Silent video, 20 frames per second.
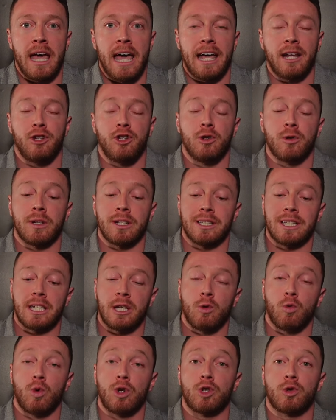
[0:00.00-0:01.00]
and you can
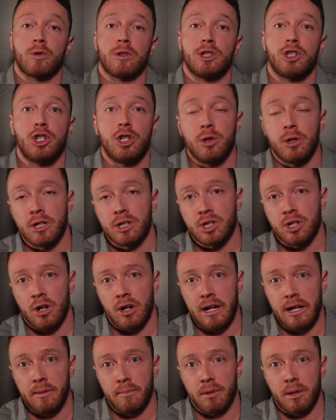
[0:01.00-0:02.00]
see which ones you can
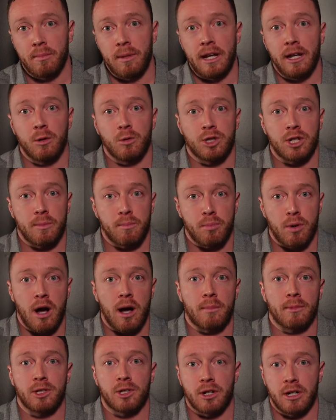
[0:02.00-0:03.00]
start implementing, which I
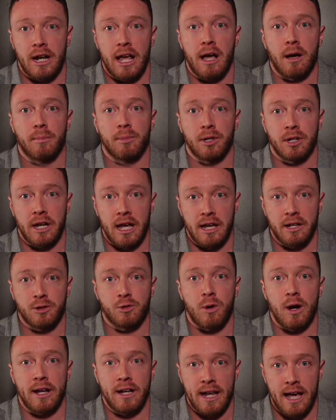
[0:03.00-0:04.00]
promise are gonna help your gains right